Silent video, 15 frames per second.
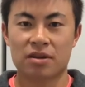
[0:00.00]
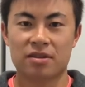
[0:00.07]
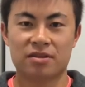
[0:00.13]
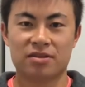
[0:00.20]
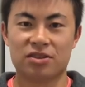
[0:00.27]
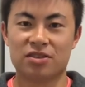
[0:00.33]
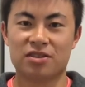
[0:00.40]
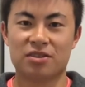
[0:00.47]

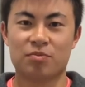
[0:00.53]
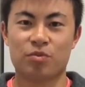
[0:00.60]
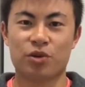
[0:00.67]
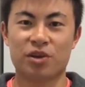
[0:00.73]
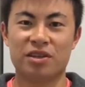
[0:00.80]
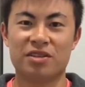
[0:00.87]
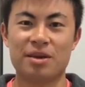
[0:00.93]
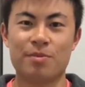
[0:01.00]
It's just
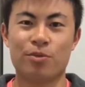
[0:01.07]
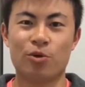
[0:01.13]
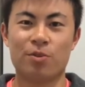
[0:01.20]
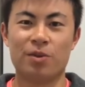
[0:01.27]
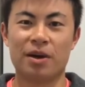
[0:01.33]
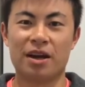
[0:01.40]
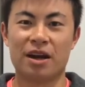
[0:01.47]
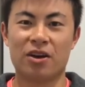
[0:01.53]
pretty simple,
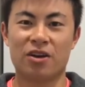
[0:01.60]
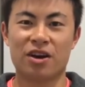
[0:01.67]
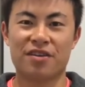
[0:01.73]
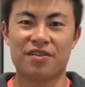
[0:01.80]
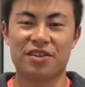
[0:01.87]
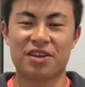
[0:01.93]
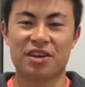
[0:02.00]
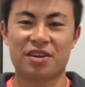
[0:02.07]
but I've got
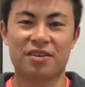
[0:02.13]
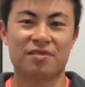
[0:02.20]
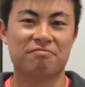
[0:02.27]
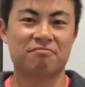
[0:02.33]
everything,